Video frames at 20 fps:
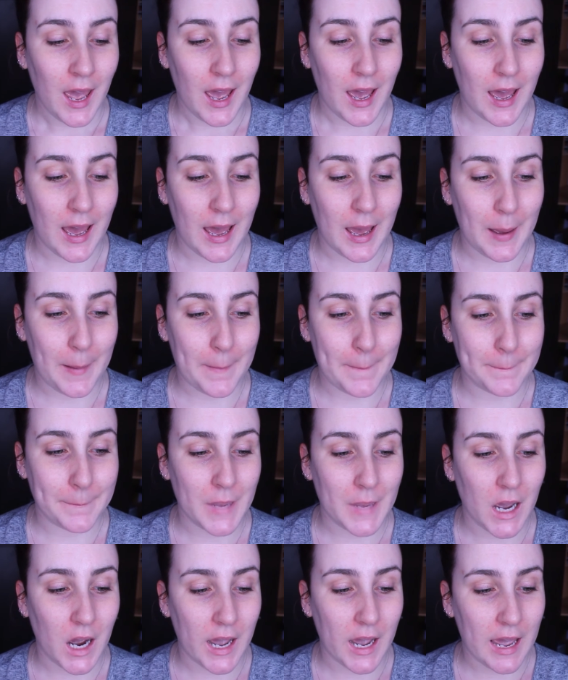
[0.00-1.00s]

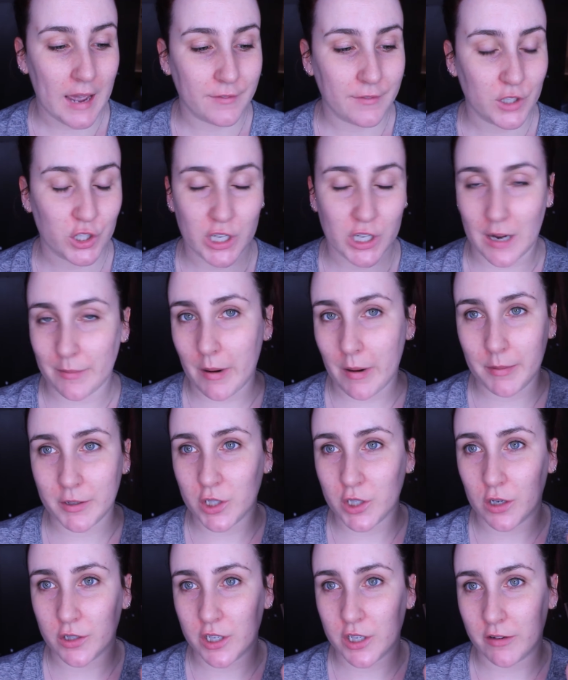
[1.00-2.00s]
I have the shade, I've probably
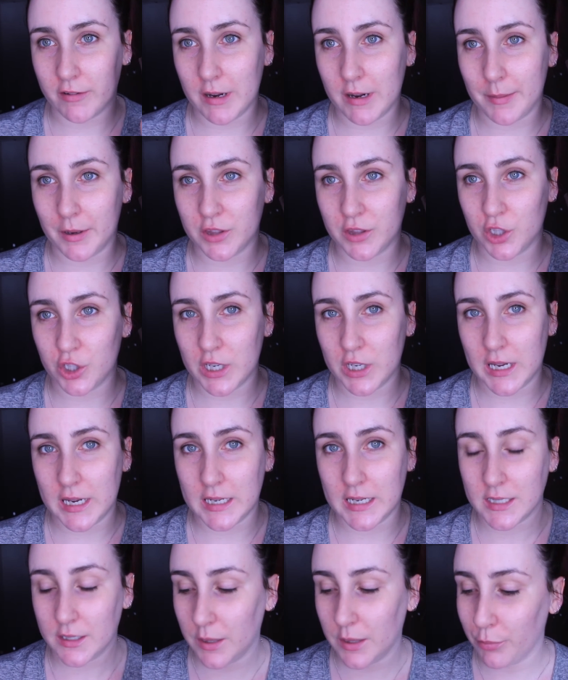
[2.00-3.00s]
talked to you already about the
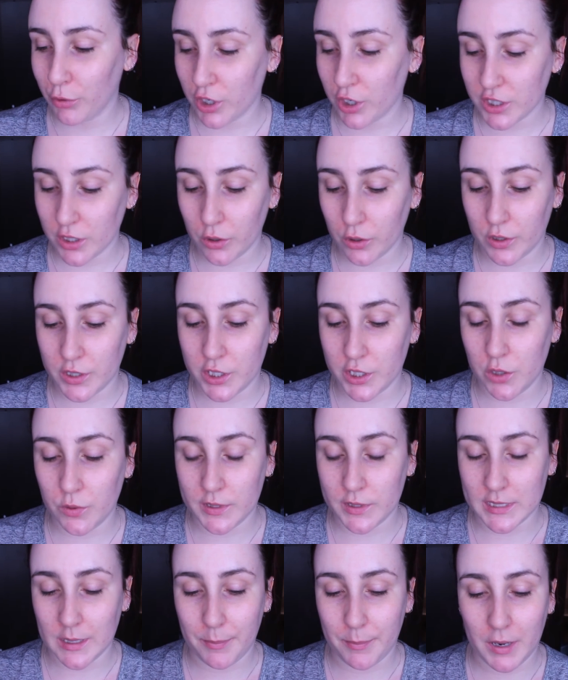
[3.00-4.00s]
shade. The brush I'm going to
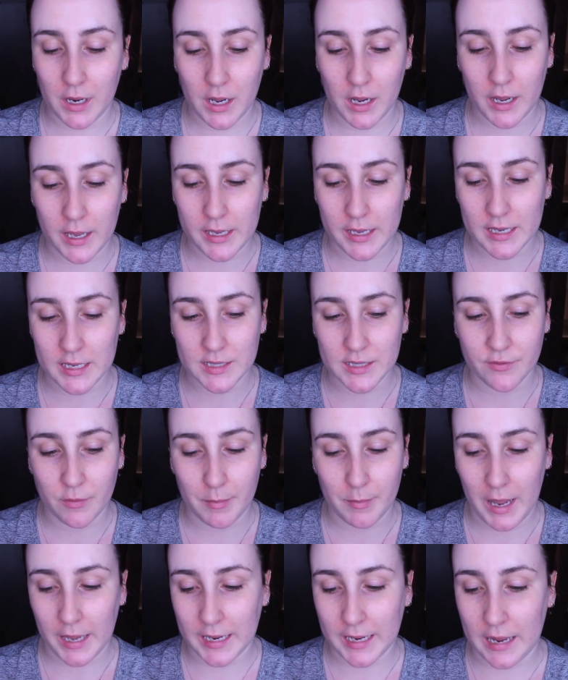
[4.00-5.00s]
use to apply is from
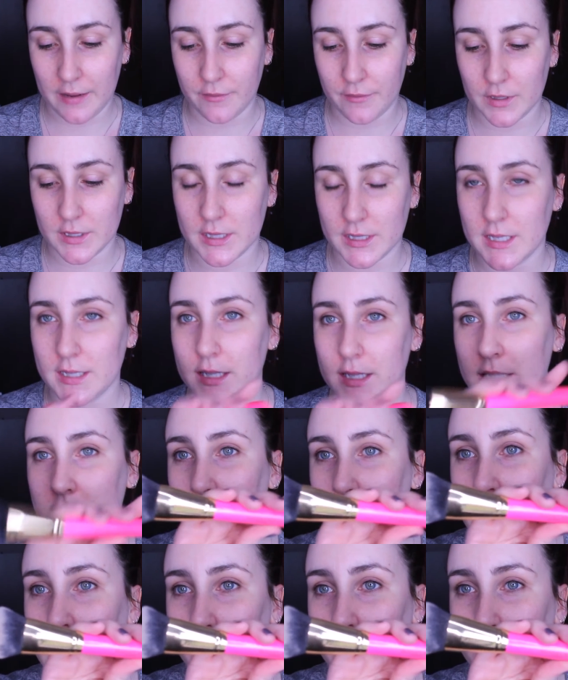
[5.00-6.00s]
Blank Canvas. This is
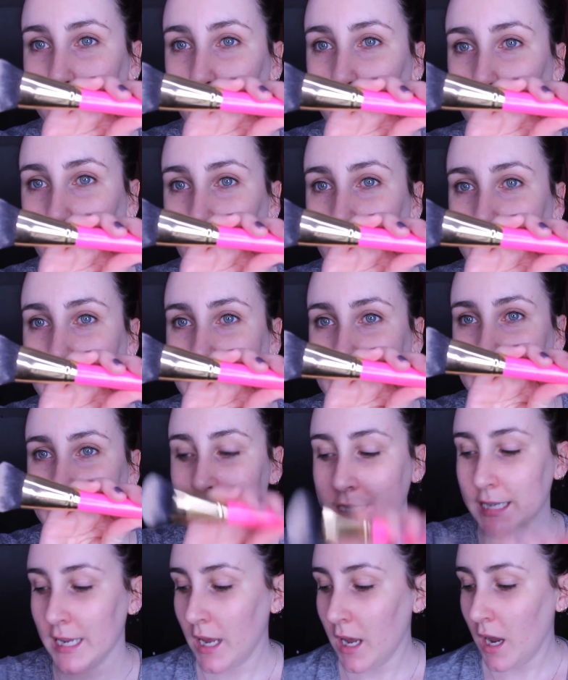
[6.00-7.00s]
the
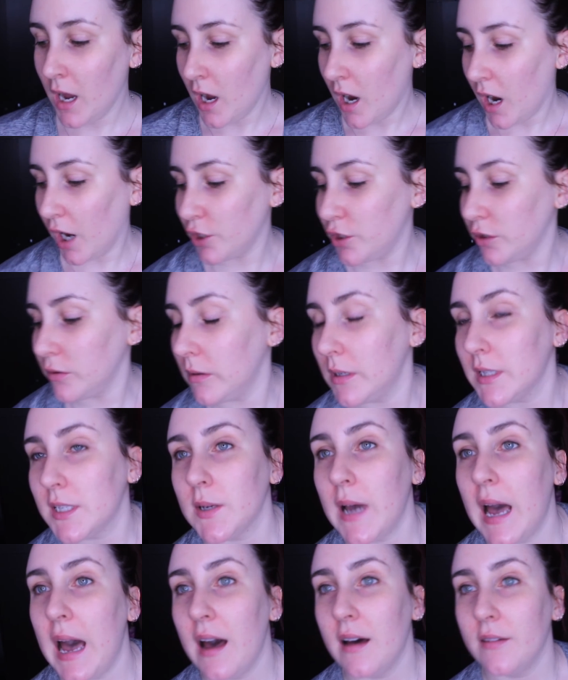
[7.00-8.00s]
F08. I do
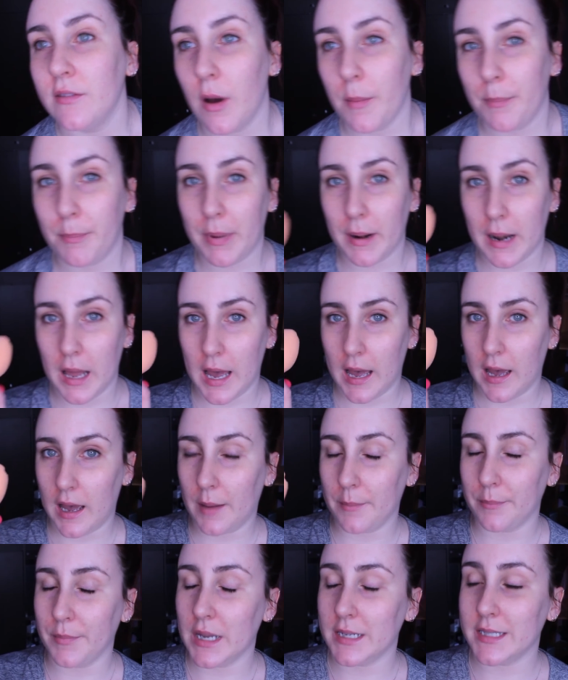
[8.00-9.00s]
also have
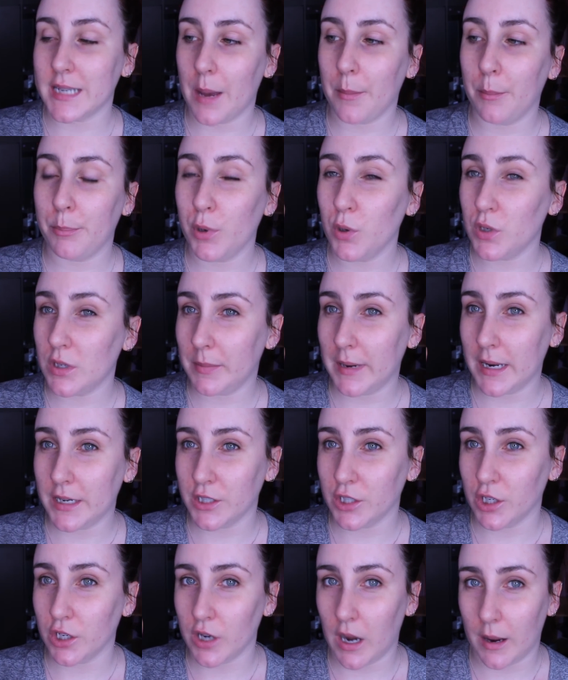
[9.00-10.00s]
a damp beauty
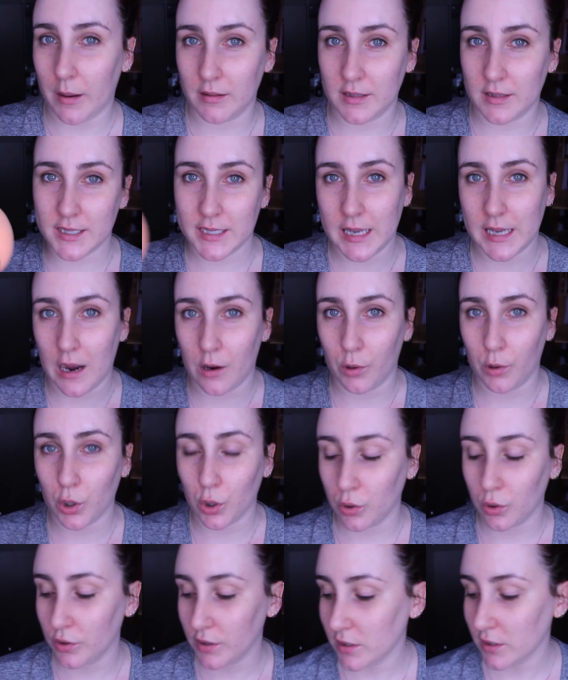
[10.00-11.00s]
blender. I'll see how it
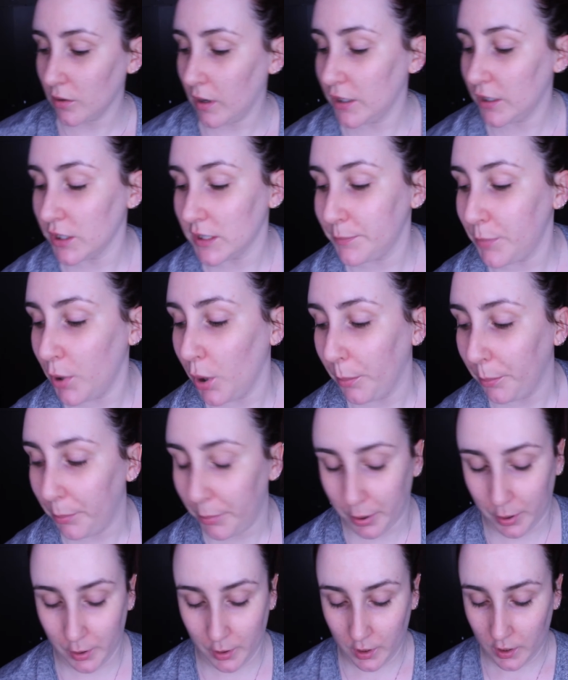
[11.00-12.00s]
goes, so I'll just
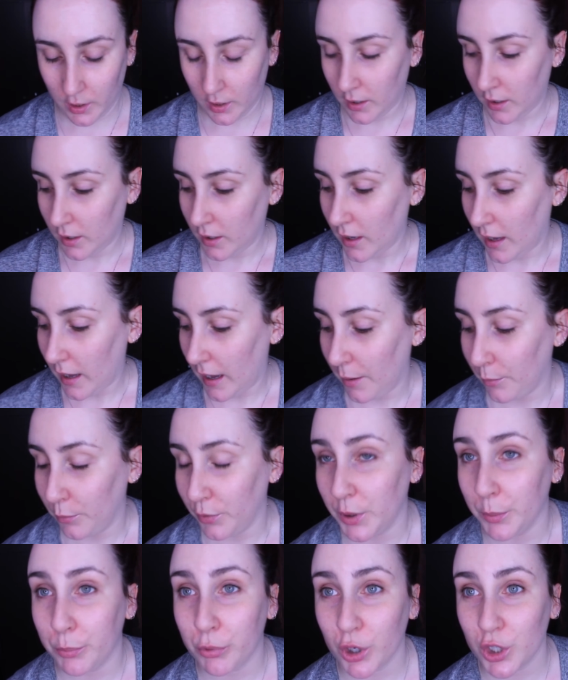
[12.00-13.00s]
pump
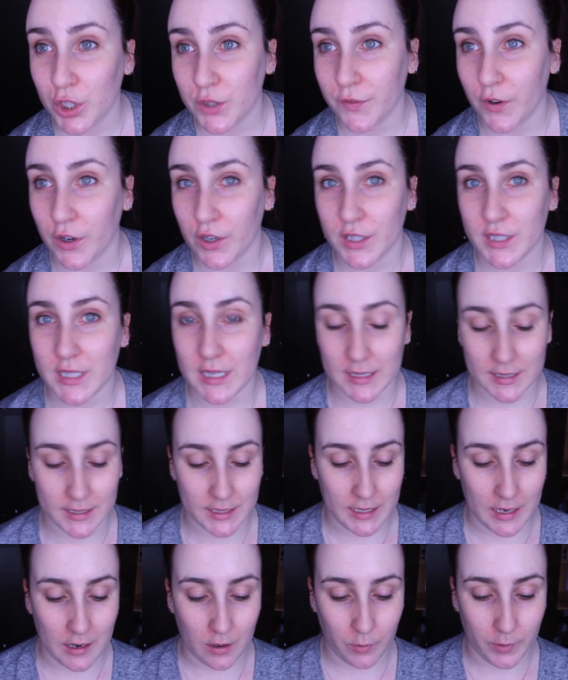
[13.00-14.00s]
with the brush first and
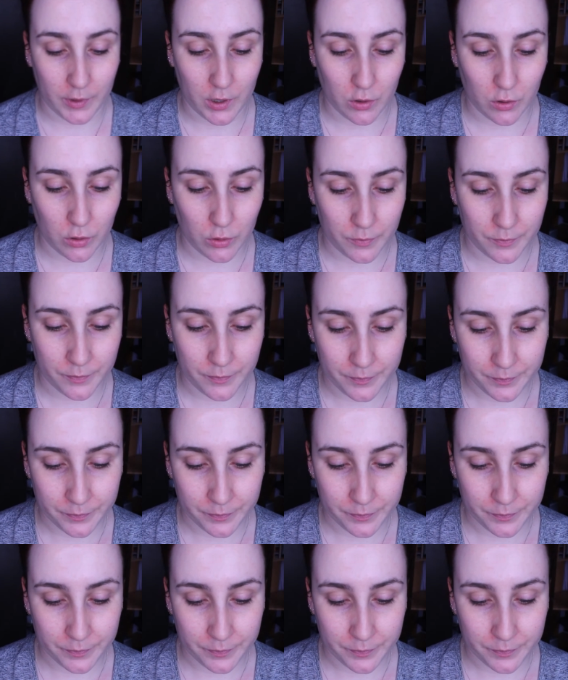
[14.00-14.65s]
see how we go.